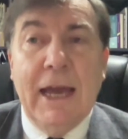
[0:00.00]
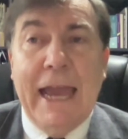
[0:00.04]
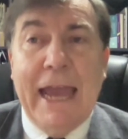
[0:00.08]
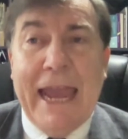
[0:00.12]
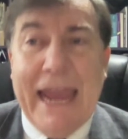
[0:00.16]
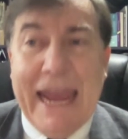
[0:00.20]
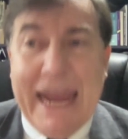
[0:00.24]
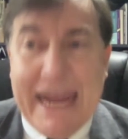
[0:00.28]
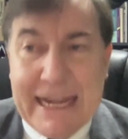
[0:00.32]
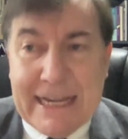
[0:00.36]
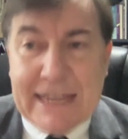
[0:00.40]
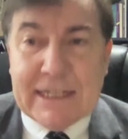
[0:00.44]

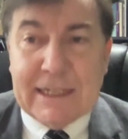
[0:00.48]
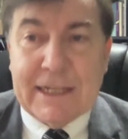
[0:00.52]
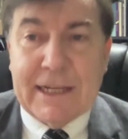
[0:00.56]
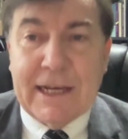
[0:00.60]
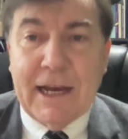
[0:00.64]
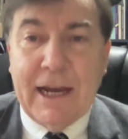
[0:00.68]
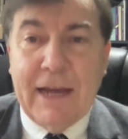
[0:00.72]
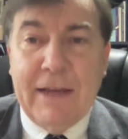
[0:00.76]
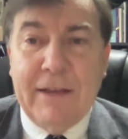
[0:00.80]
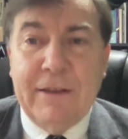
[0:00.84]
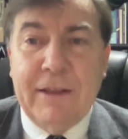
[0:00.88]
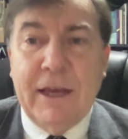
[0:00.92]

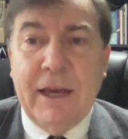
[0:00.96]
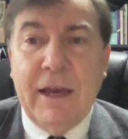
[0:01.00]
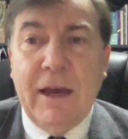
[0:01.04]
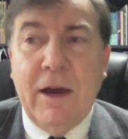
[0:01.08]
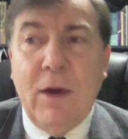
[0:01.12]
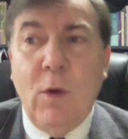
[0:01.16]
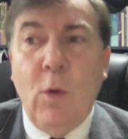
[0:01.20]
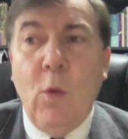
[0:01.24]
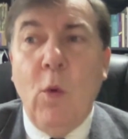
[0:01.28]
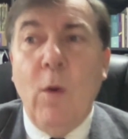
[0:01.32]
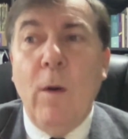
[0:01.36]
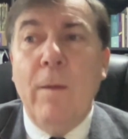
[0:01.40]
indicate
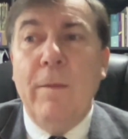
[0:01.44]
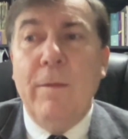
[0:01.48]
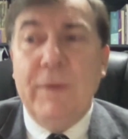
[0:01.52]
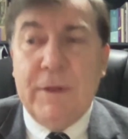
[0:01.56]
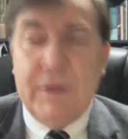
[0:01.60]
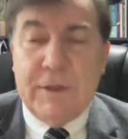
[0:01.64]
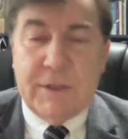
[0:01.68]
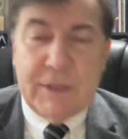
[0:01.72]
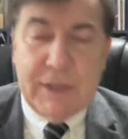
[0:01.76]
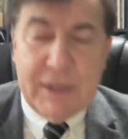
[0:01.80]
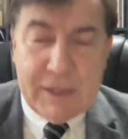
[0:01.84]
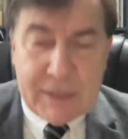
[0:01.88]
their
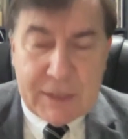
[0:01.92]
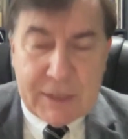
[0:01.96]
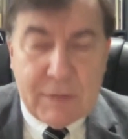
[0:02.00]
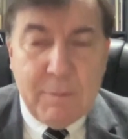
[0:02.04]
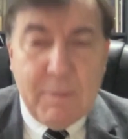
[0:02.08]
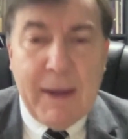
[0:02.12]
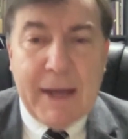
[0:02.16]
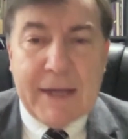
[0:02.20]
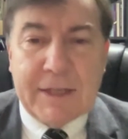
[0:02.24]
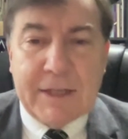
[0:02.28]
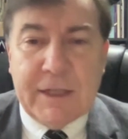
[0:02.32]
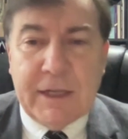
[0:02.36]

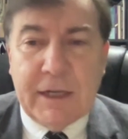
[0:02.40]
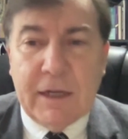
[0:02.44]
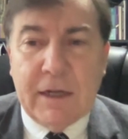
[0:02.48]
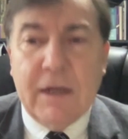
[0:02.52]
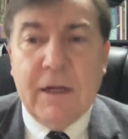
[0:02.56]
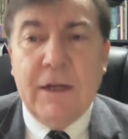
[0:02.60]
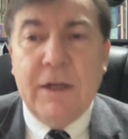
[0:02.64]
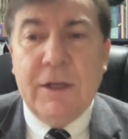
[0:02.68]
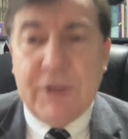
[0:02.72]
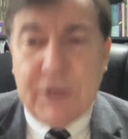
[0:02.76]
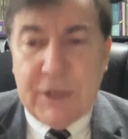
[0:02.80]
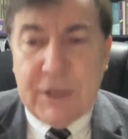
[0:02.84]
systematic
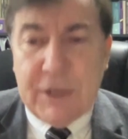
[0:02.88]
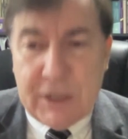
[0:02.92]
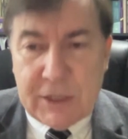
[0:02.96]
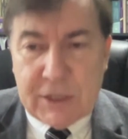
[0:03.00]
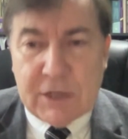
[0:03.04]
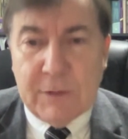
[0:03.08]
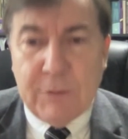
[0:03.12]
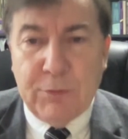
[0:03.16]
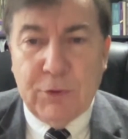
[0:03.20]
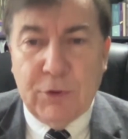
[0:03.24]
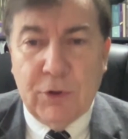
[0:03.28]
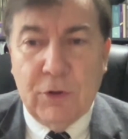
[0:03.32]

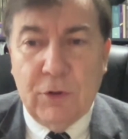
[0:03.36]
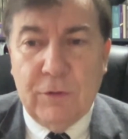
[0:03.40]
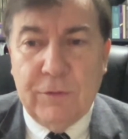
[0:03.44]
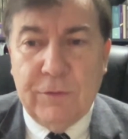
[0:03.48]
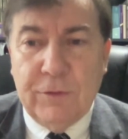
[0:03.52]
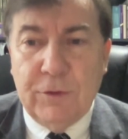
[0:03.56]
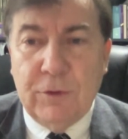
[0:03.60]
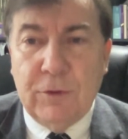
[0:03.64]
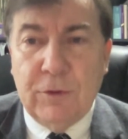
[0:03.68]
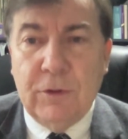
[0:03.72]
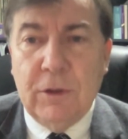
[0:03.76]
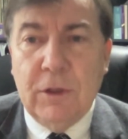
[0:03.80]

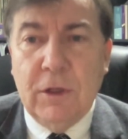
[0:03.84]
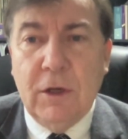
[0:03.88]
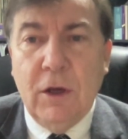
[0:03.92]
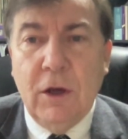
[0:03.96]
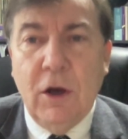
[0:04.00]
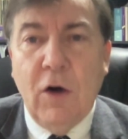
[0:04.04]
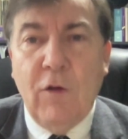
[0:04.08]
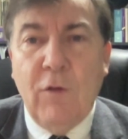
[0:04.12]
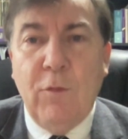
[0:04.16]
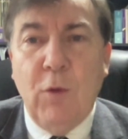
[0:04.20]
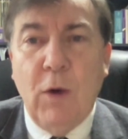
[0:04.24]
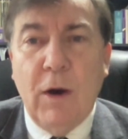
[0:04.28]
disapproval
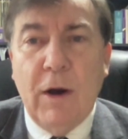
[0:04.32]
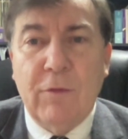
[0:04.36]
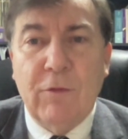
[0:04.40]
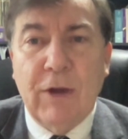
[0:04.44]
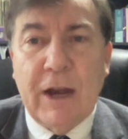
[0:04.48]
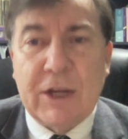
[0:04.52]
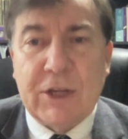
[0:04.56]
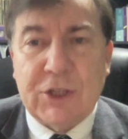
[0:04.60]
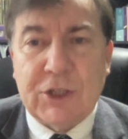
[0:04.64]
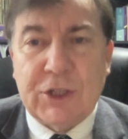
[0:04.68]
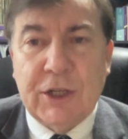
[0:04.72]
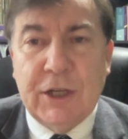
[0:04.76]
of what
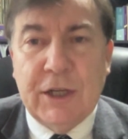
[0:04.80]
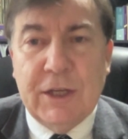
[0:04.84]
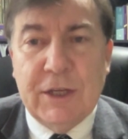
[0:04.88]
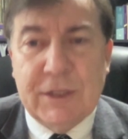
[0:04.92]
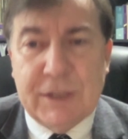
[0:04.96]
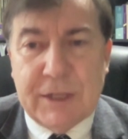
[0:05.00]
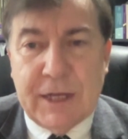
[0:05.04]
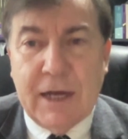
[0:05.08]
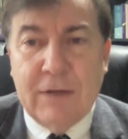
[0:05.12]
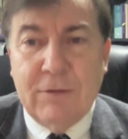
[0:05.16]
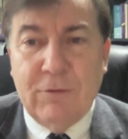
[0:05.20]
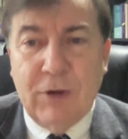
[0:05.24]
Russia has
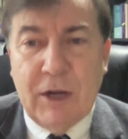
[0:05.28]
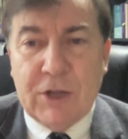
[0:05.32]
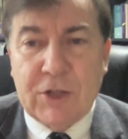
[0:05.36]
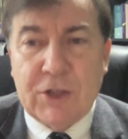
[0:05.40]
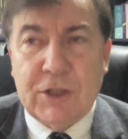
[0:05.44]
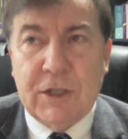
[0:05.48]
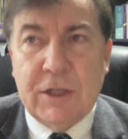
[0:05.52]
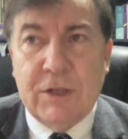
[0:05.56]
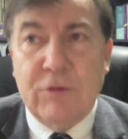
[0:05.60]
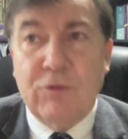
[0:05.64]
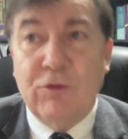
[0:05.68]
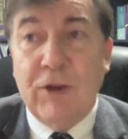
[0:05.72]
done.
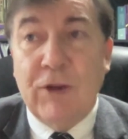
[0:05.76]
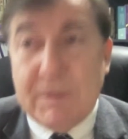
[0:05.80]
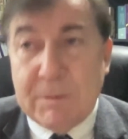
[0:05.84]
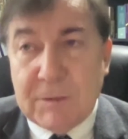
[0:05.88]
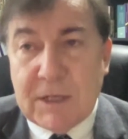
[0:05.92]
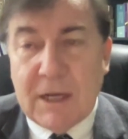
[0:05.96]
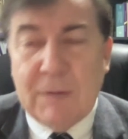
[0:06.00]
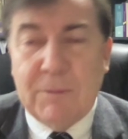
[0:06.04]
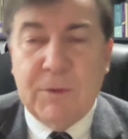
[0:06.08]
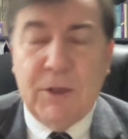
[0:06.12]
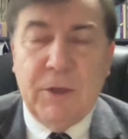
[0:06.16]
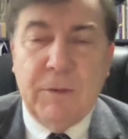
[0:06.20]
Russia has ripped
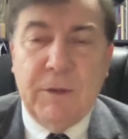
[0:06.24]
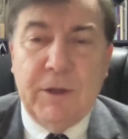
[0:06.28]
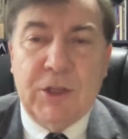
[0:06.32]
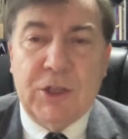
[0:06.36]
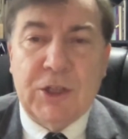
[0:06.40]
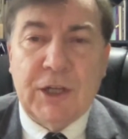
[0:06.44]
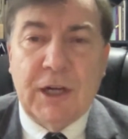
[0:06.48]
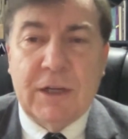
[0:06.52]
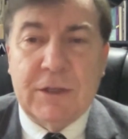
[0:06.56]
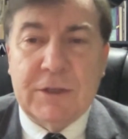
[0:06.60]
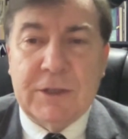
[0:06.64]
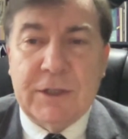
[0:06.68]
up the UN
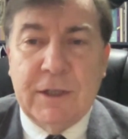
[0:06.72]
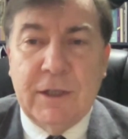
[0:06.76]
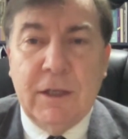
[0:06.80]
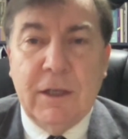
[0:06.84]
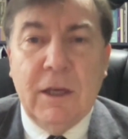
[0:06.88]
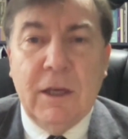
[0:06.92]
Charter,